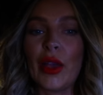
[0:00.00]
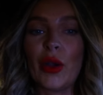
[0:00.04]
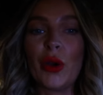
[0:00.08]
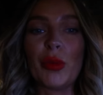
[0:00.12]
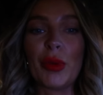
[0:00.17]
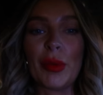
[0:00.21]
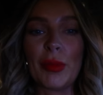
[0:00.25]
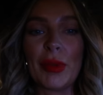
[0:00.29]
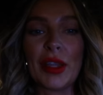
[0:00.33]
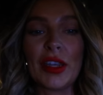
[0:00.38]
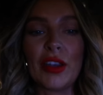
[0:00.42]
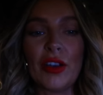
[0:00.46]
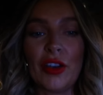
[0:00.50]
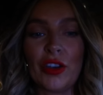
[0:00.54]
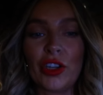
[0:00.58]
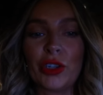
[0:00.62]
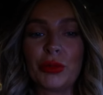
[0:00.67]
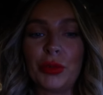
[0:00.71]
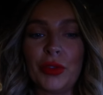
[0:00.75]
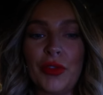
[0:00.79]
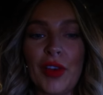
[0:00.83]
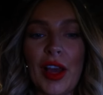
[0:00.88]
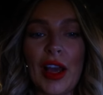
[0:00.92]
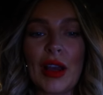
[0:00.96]
It'll be midnight in a
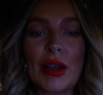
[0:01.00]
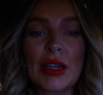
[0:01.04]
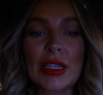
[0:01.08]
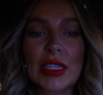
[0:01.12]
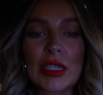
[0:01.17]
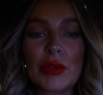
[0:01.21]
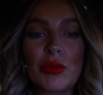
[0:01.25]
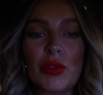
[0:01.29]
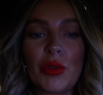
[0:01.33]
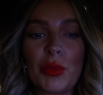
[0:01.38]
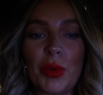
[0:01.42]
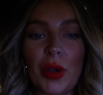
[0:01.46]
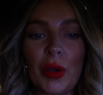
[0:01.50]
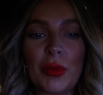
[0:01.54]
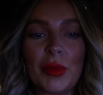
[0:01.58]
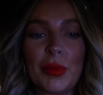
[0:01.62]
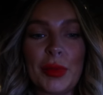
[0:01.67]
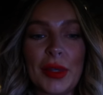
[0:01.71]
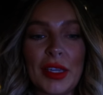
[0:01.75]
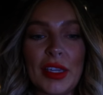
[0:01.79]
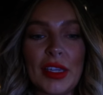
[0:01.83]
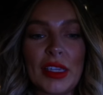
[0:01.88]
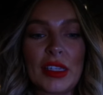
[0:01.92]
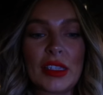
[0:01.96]
couple of hours and we'll probably
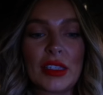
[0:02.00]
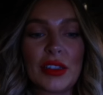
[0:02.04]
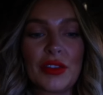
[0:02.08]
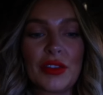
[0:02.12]
be